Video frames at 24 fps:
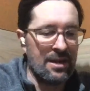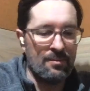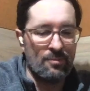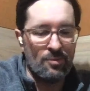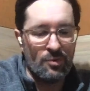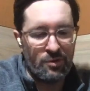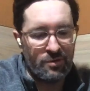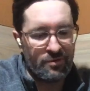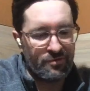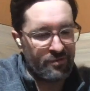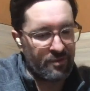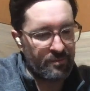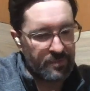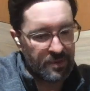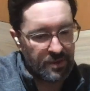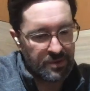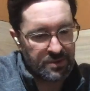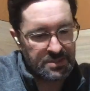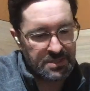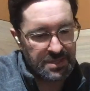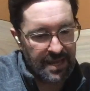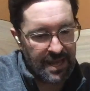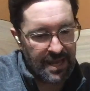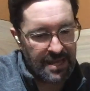And then it moved from
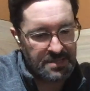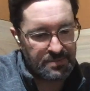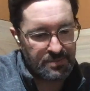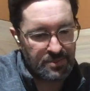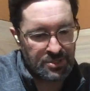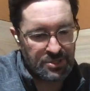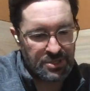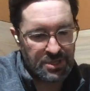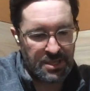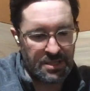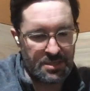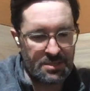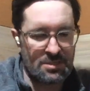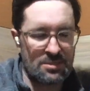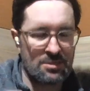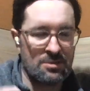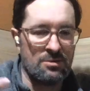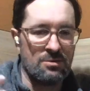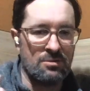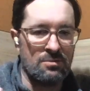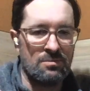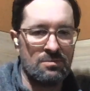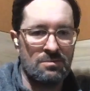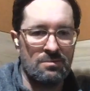those NAS machines
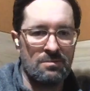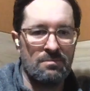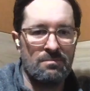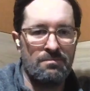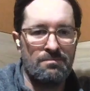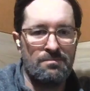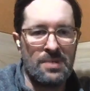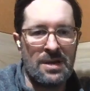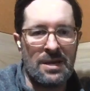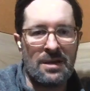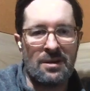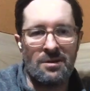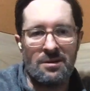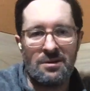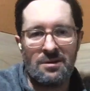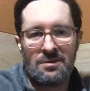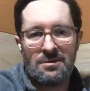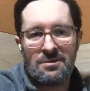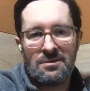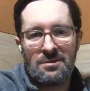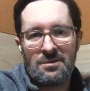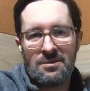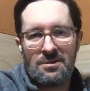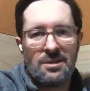to
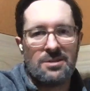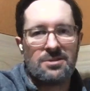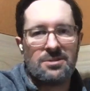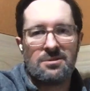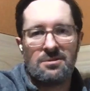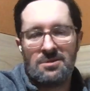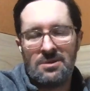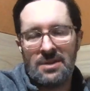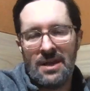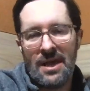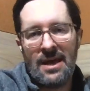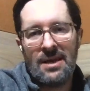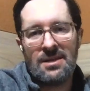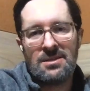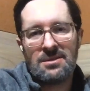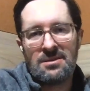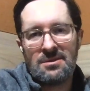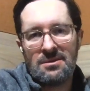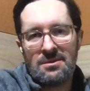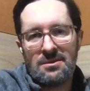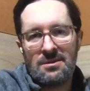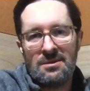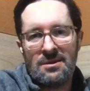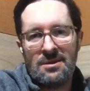bigger clustered
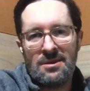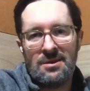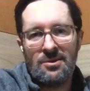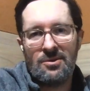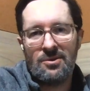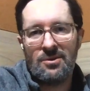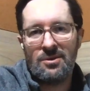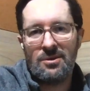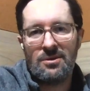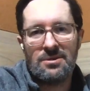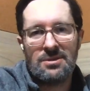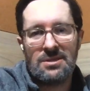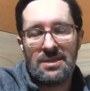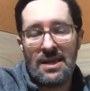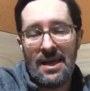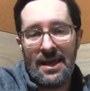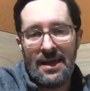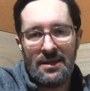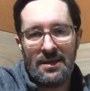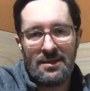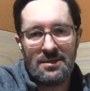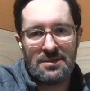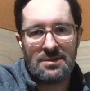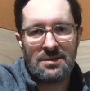NAS or
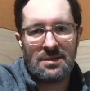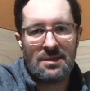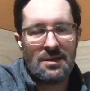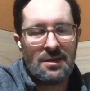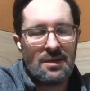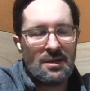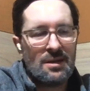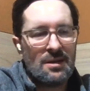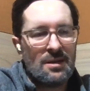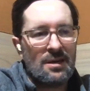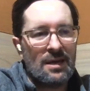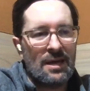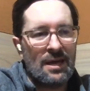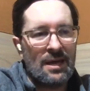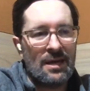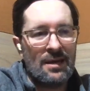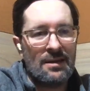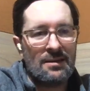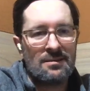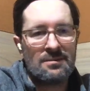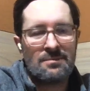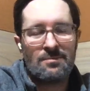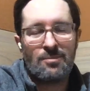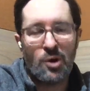SANs,
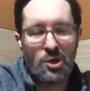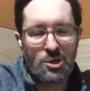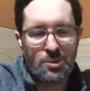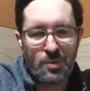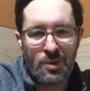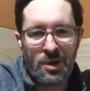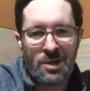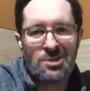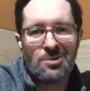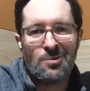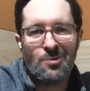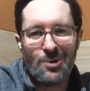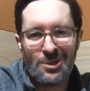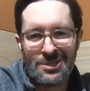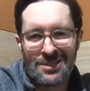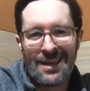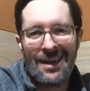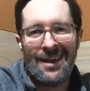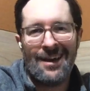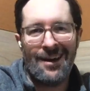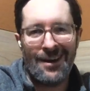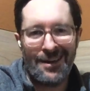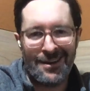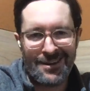and post-production
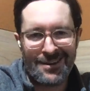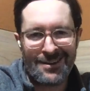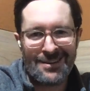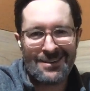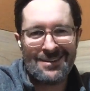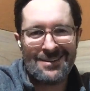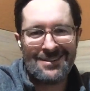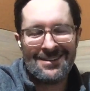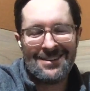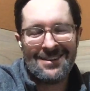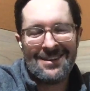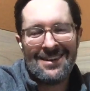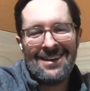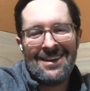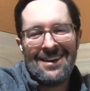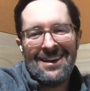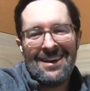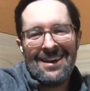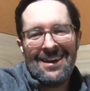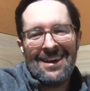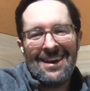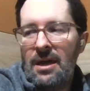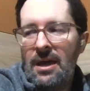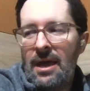was chaotic.
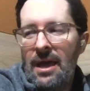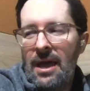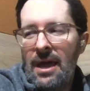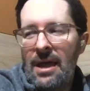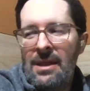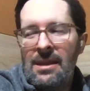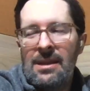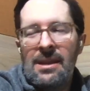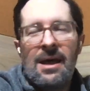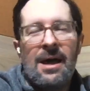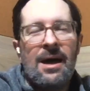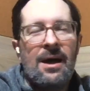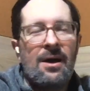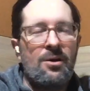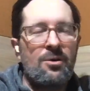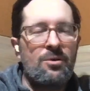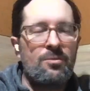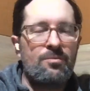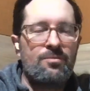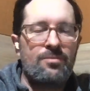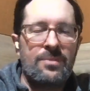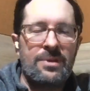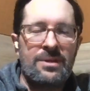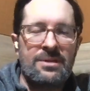And
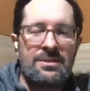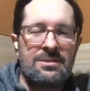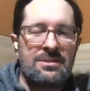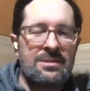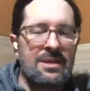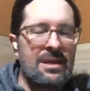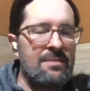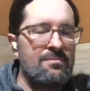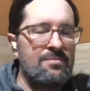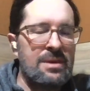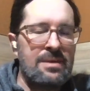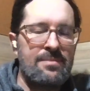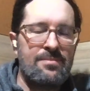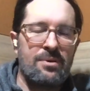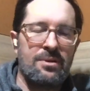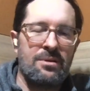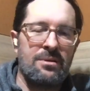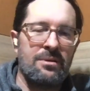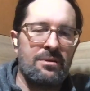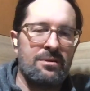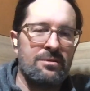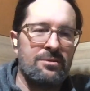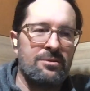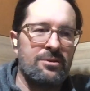now the same
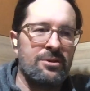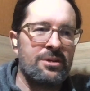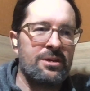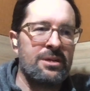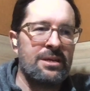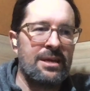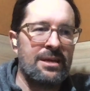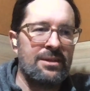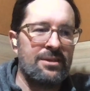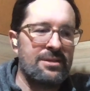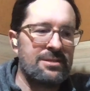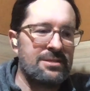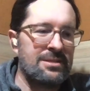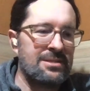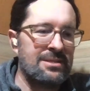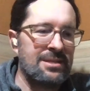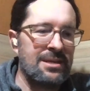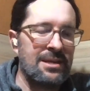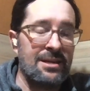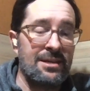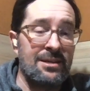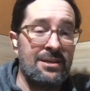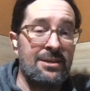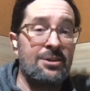people are looking at this
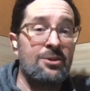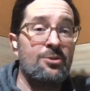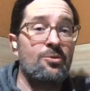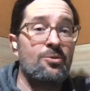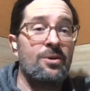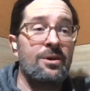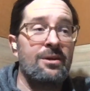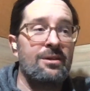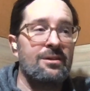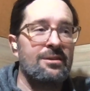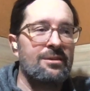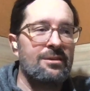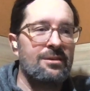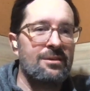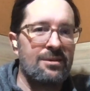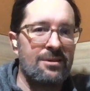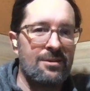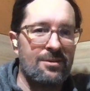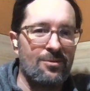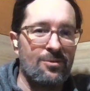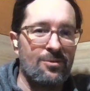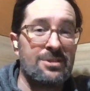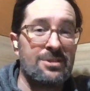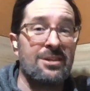and saying, "You know what?
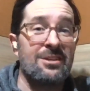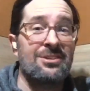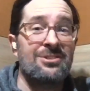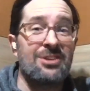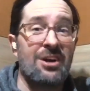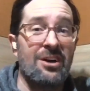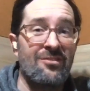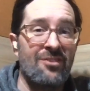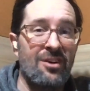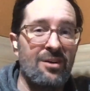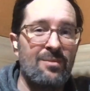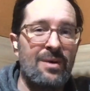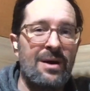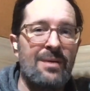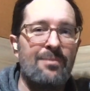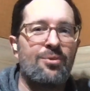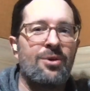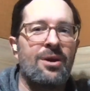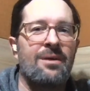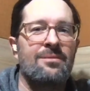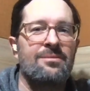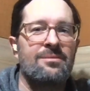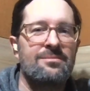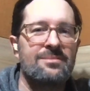What's going to solve all
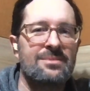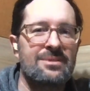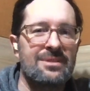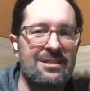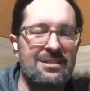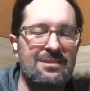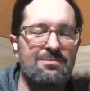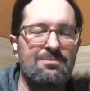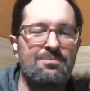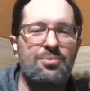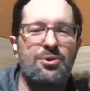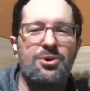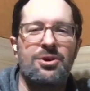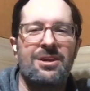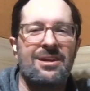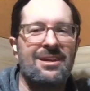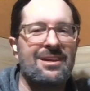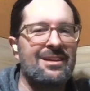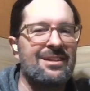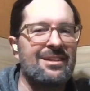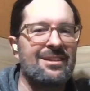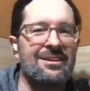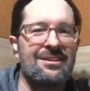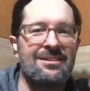my problems is
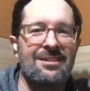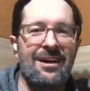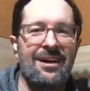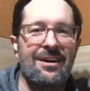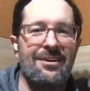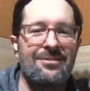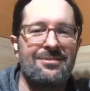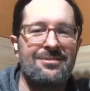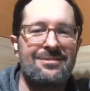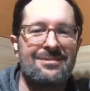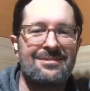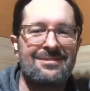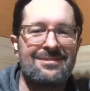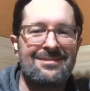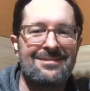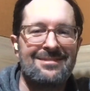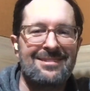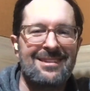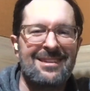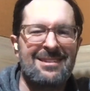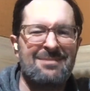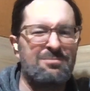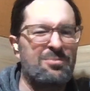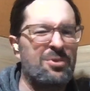putting it in the cloud.
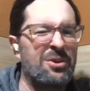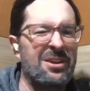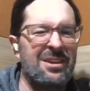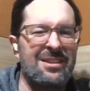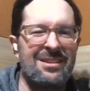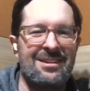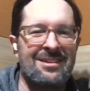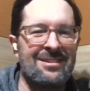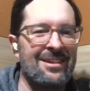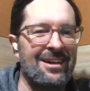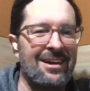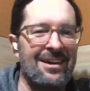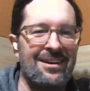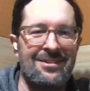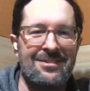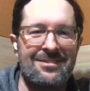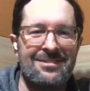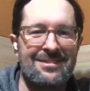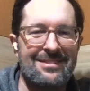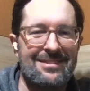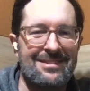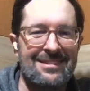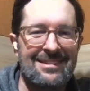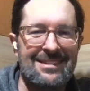Let's put it in the
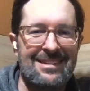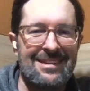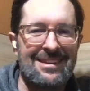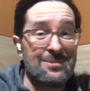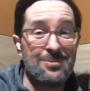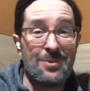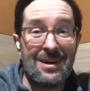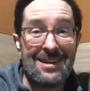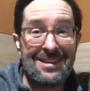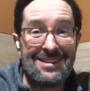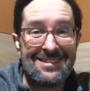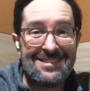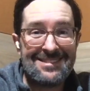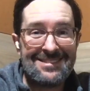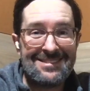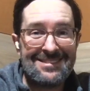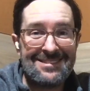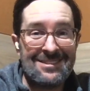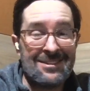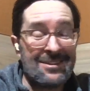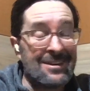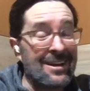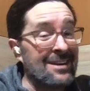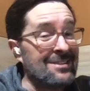cloud." Guess what?
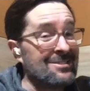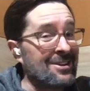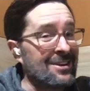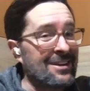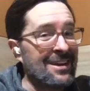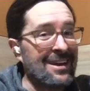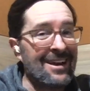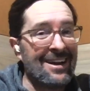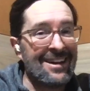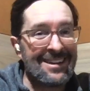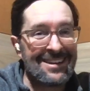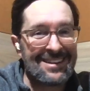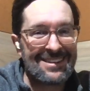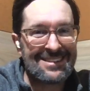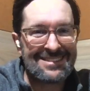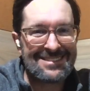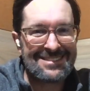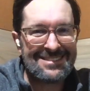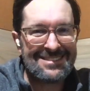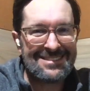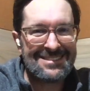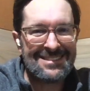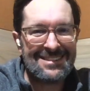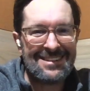You guys are chaotic.
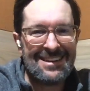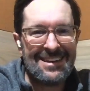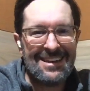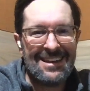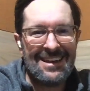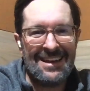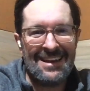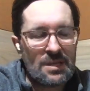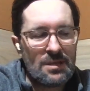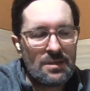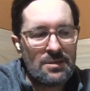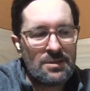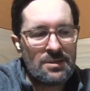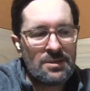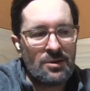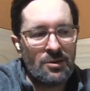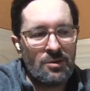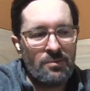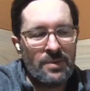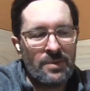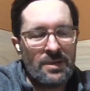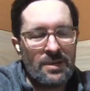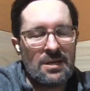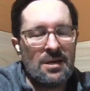
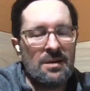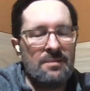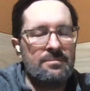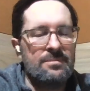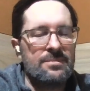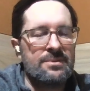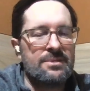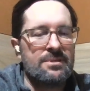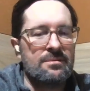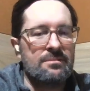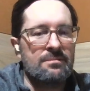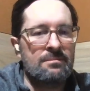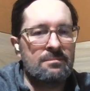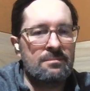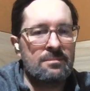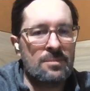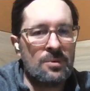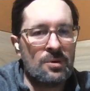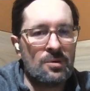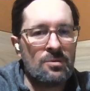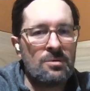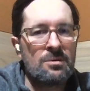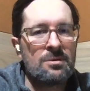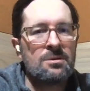So it becomes
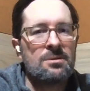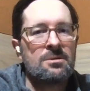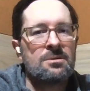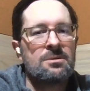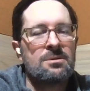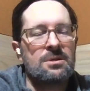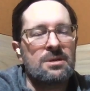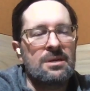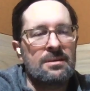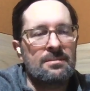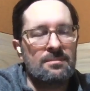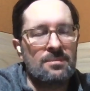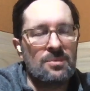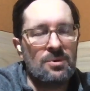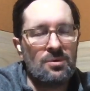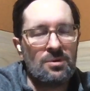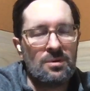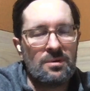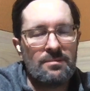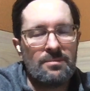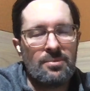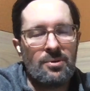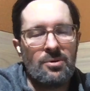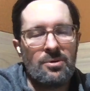more and
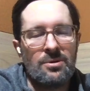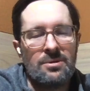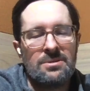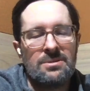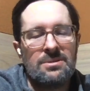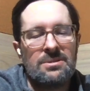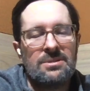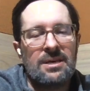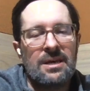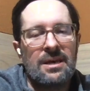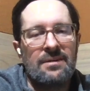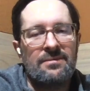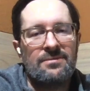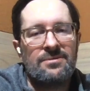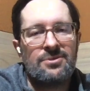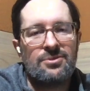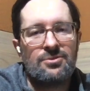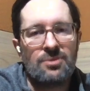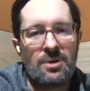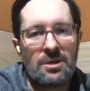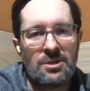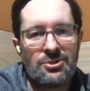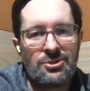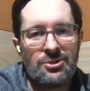more important to have
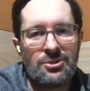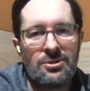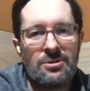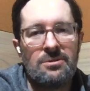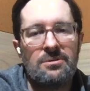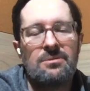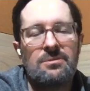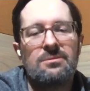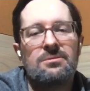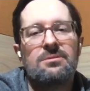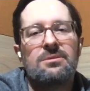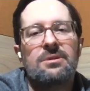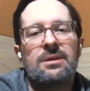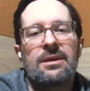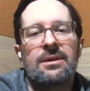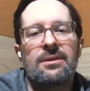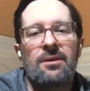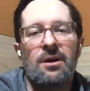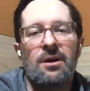structure